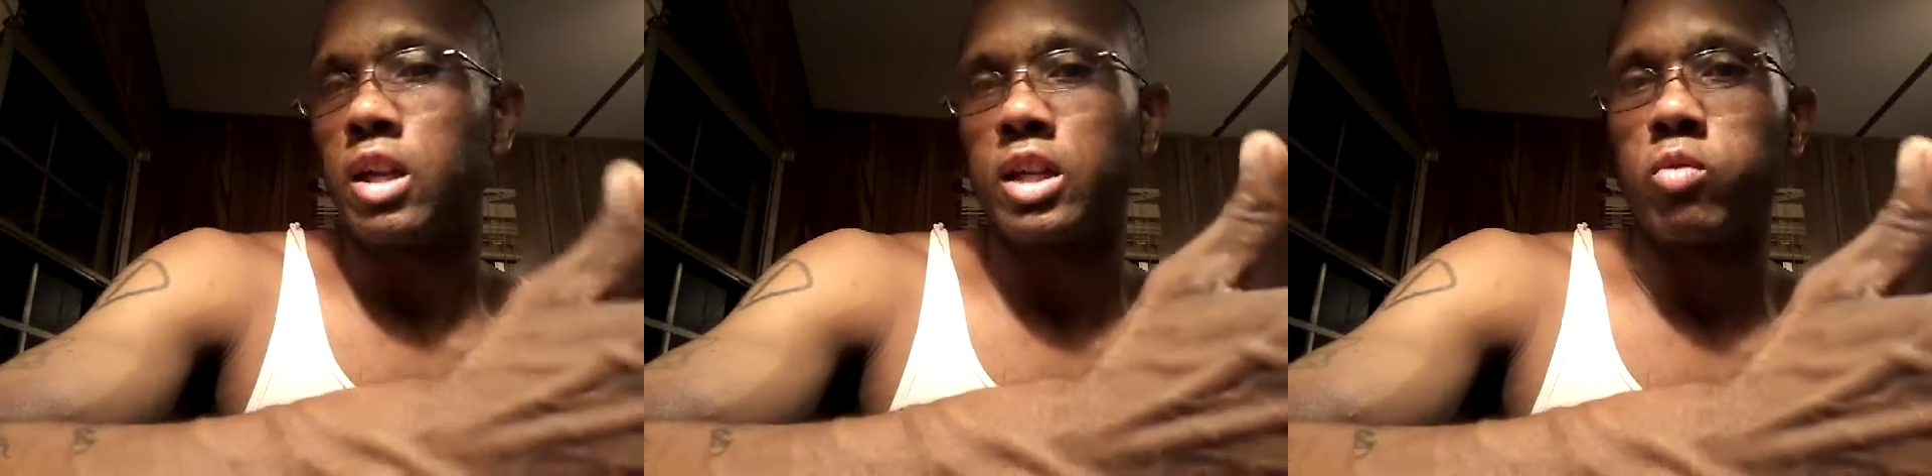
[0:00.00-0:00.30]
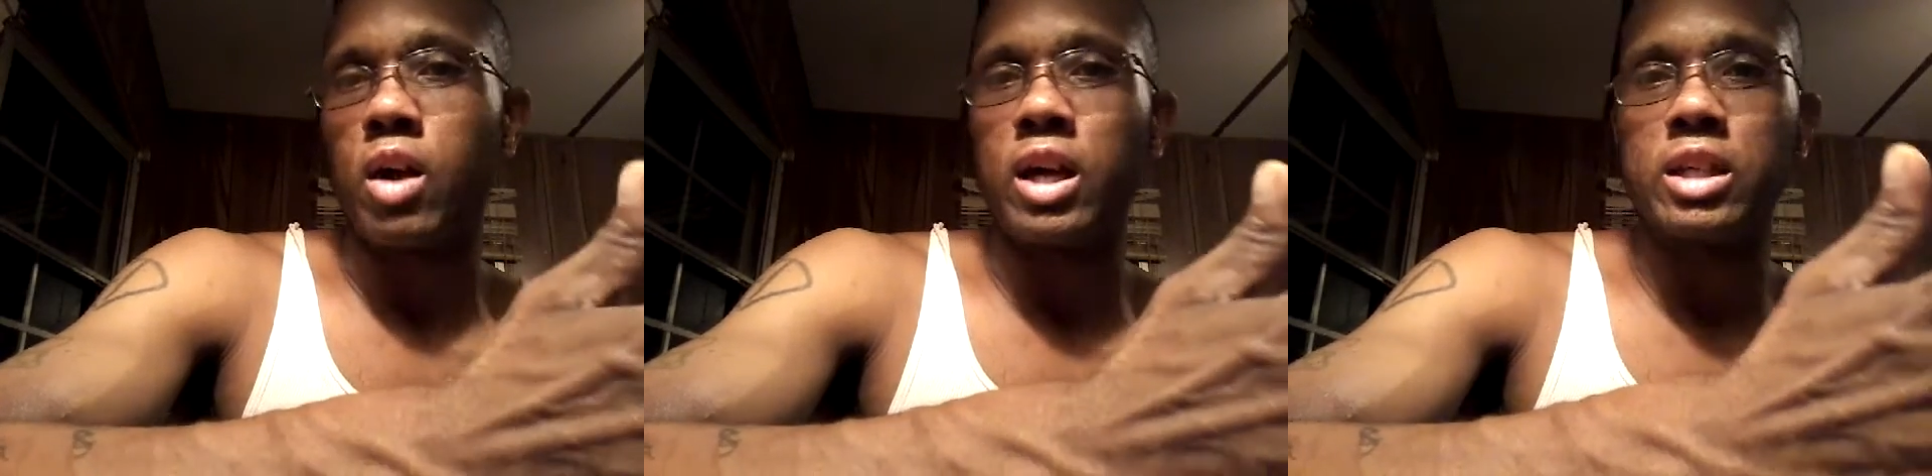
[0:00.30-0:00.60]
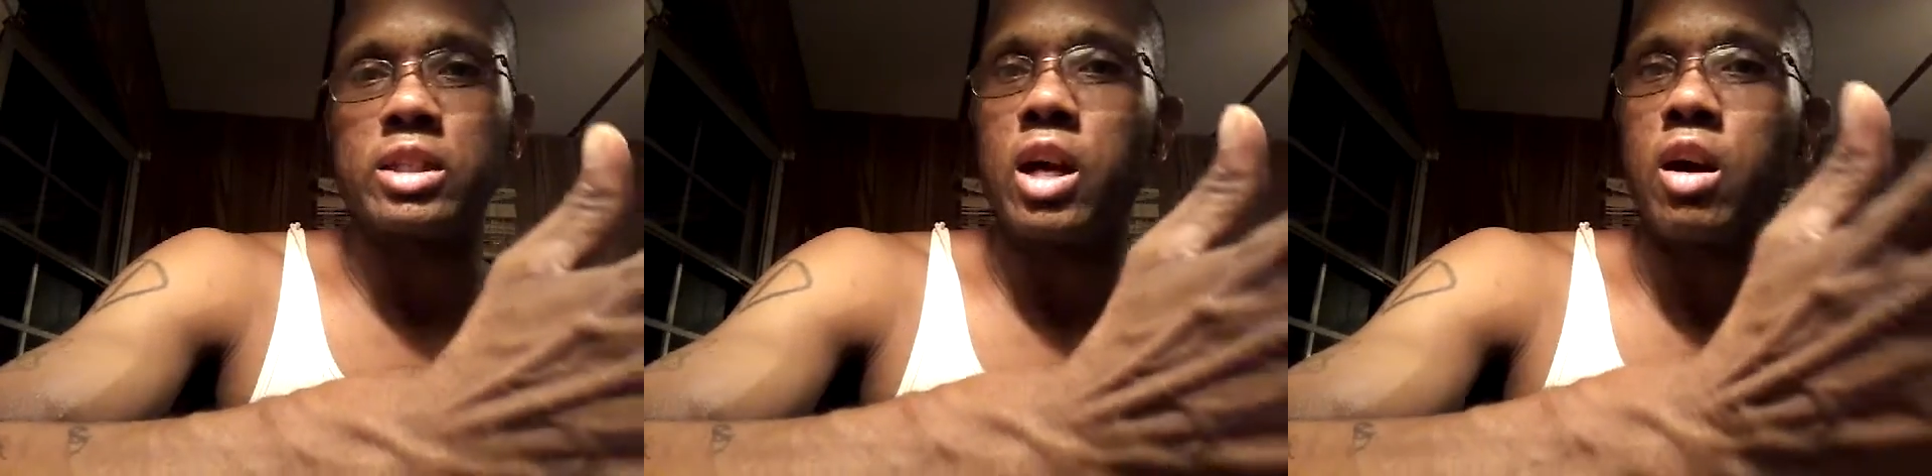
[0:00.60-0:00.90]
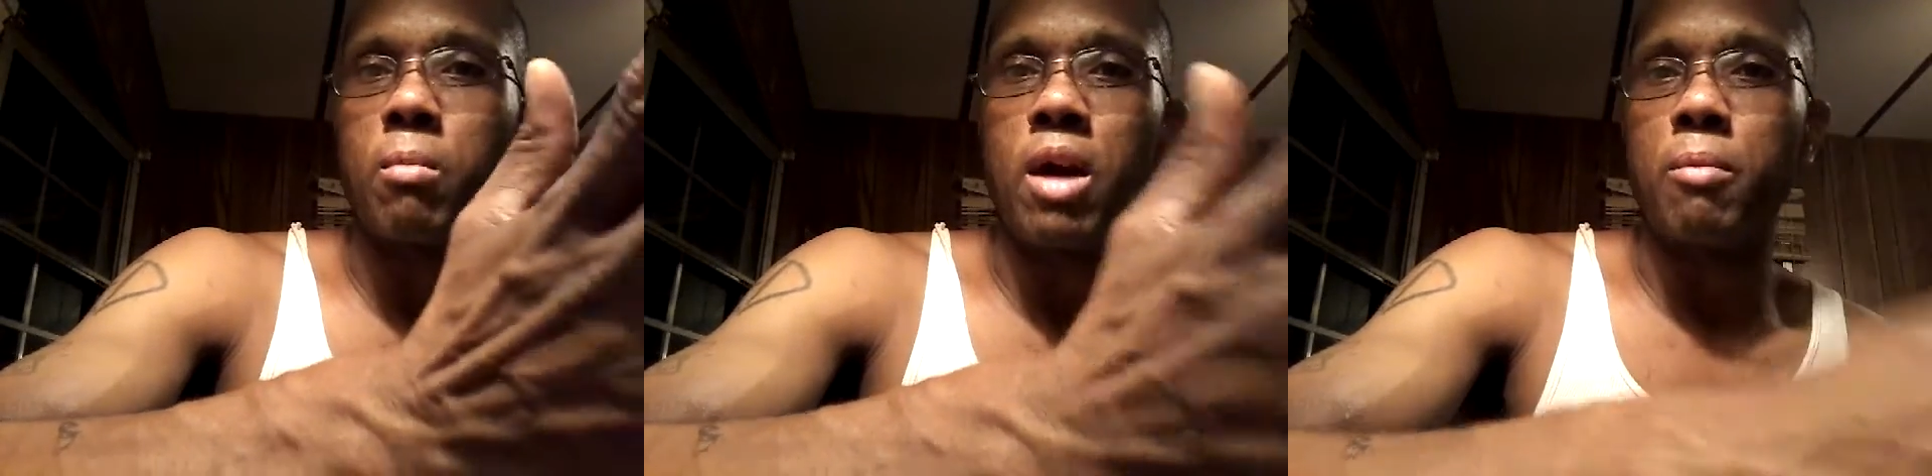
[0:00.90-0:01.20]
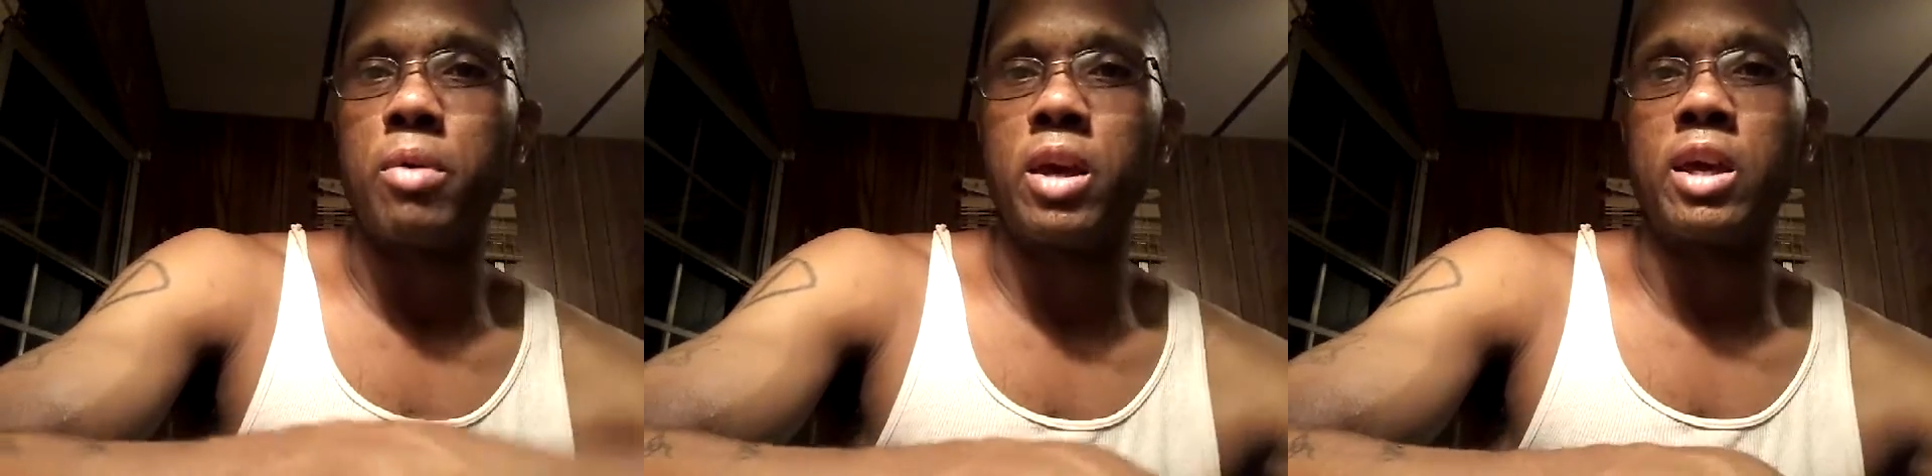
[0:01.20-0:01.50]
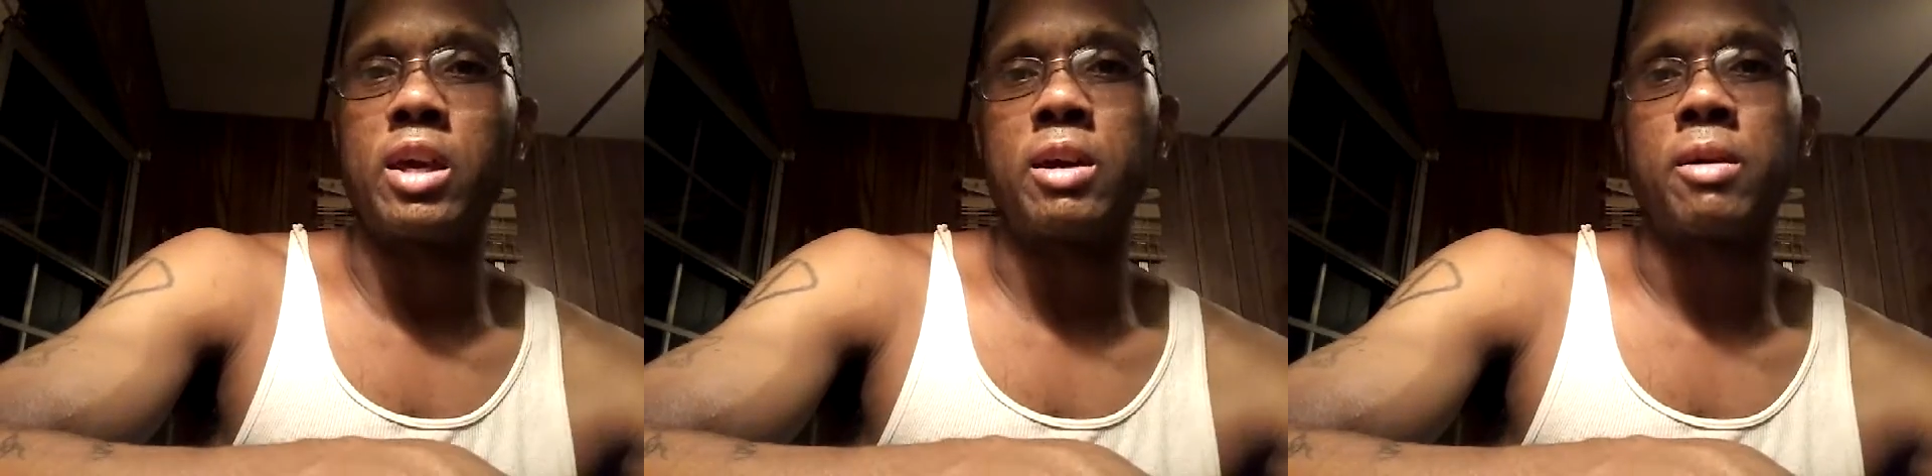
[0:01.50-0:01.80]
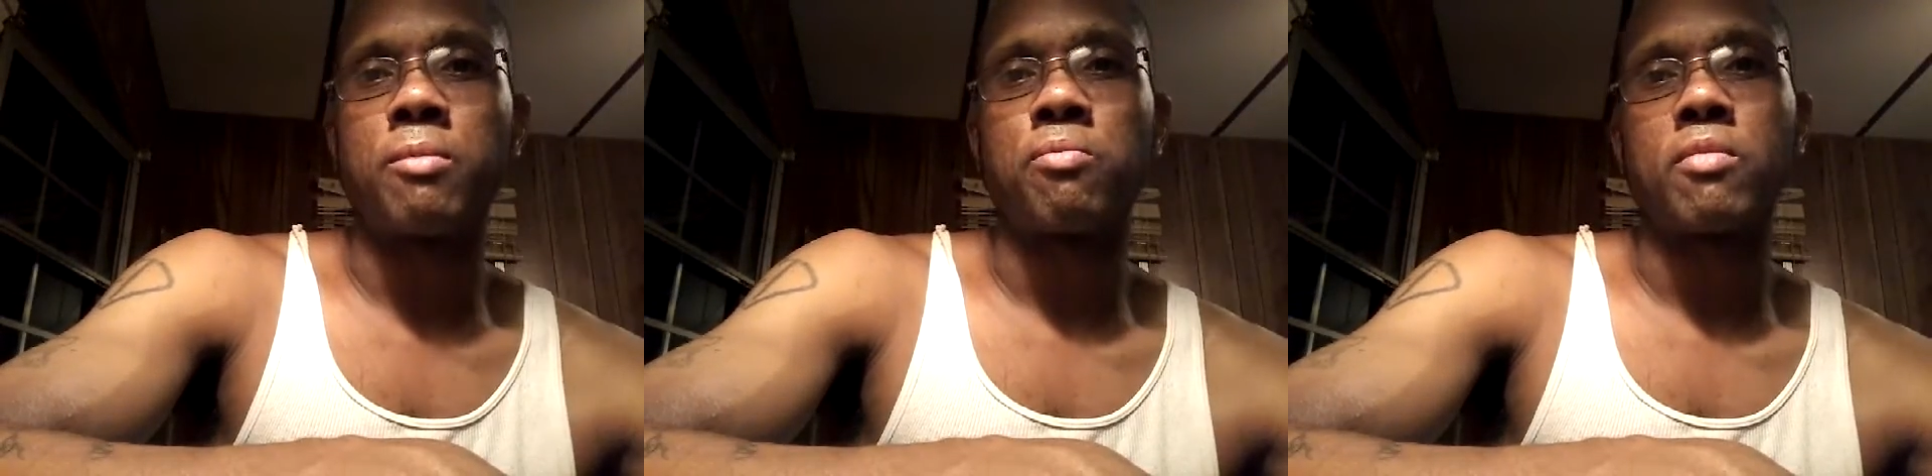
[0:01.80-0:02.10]
That's why it's called my opinion.
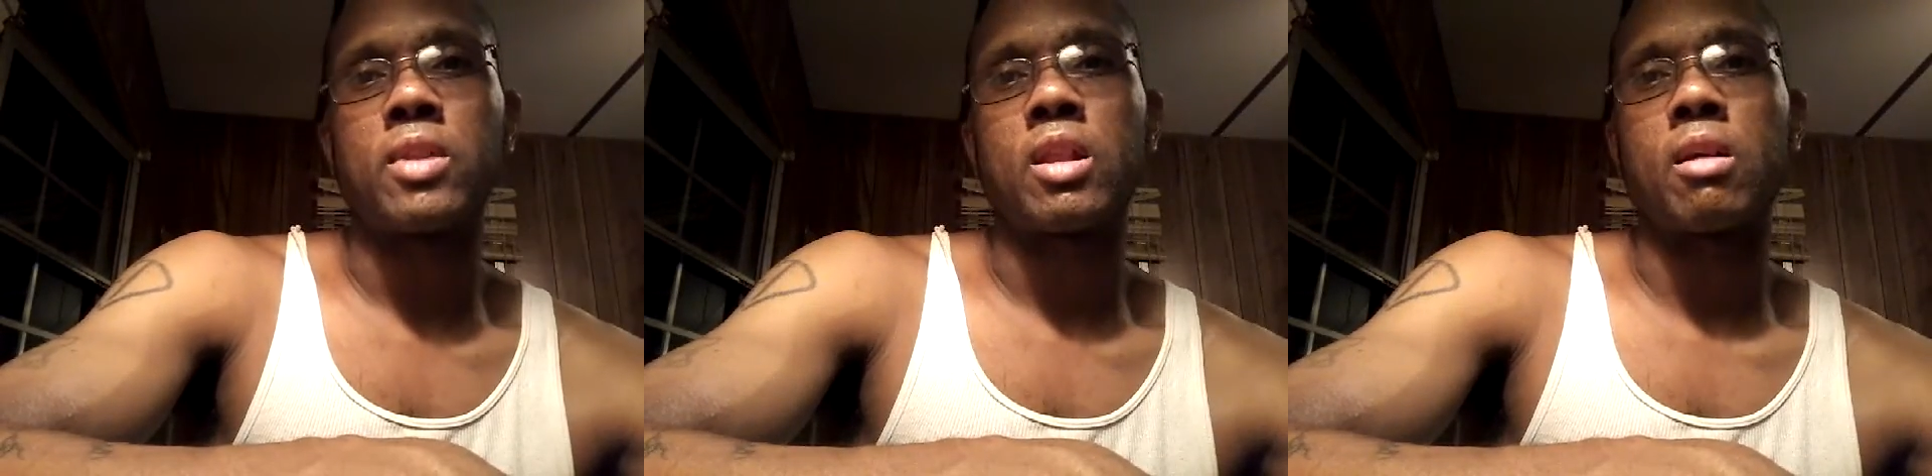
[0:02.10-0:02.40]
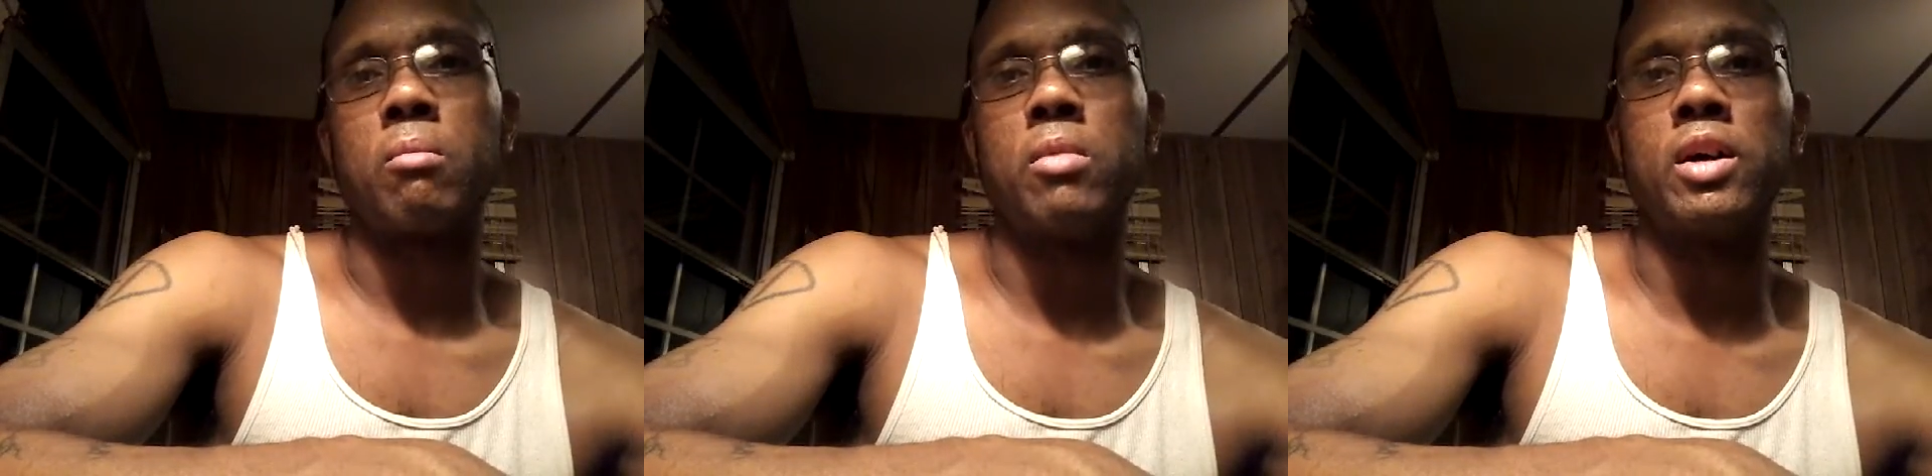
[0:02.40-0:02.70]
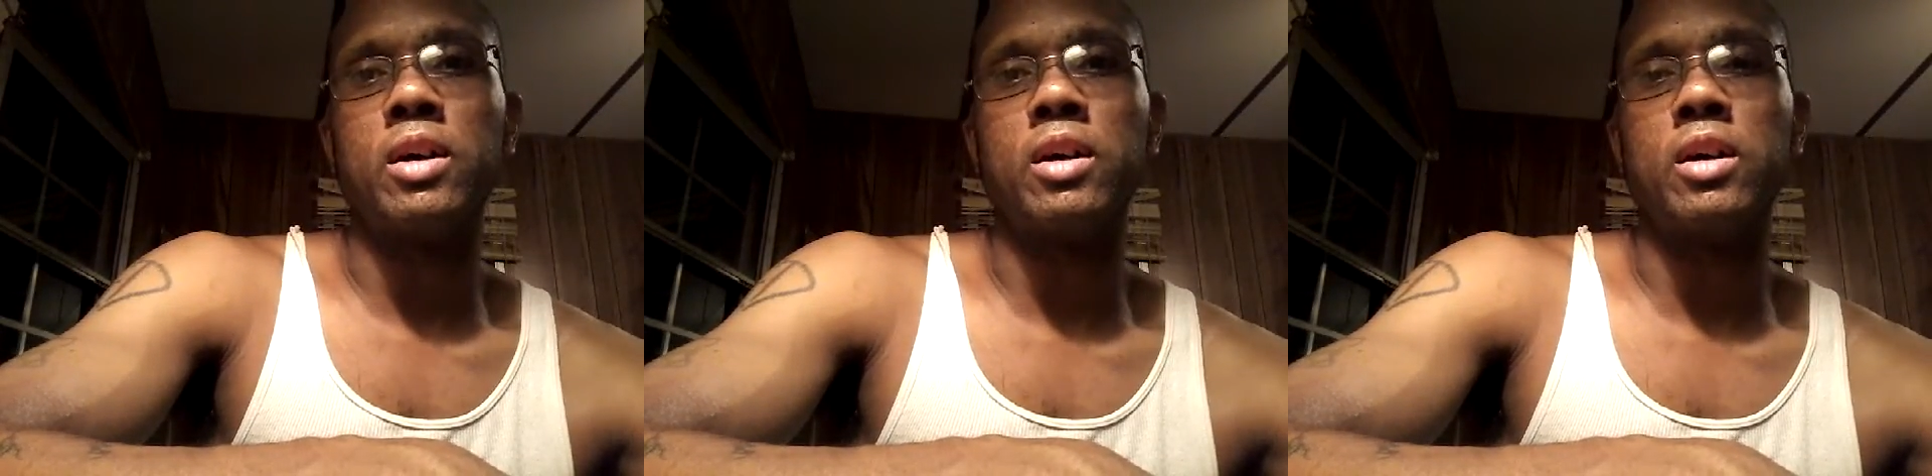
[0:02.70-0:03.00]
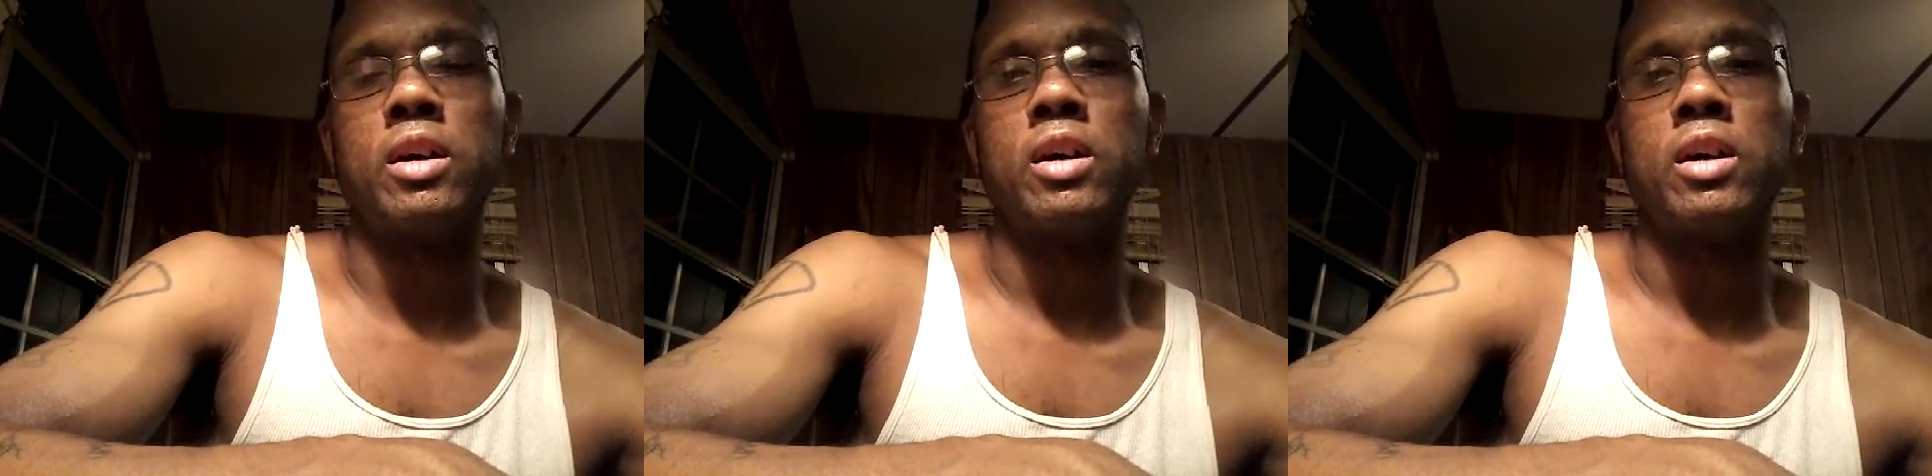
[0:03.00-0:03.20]
But